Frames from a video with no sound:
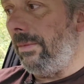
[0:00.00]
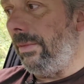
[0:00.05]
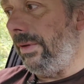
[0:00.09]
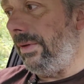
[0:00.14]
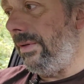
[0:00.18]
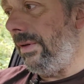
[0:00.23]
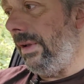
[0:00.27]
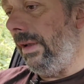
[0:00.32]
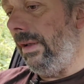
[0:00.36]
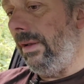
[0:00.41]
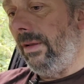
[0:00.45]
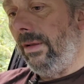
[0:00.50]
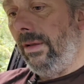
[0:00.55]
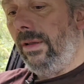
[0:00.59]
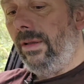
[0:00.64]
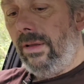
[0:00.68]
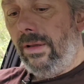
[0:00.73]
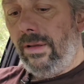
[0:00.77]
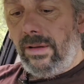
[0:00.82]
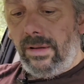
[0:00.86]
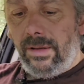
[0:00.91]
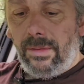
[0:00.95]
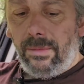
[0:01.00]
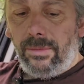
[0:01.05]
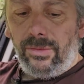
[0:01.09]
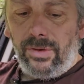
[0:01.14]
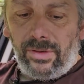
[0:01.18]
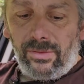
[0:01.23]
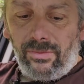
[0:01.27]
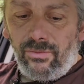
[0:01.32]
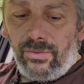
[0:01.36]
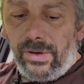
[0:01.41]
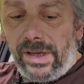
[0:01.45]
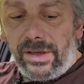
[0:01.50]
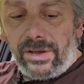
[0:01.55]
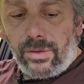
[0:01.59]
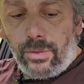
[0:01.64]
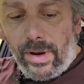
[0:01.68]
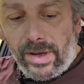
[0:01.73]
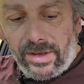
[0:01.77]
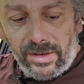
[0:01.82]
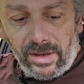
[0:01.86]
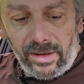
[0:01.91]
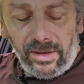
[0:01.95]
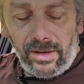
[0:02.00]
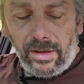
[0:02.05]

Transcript: but I'm just reiterating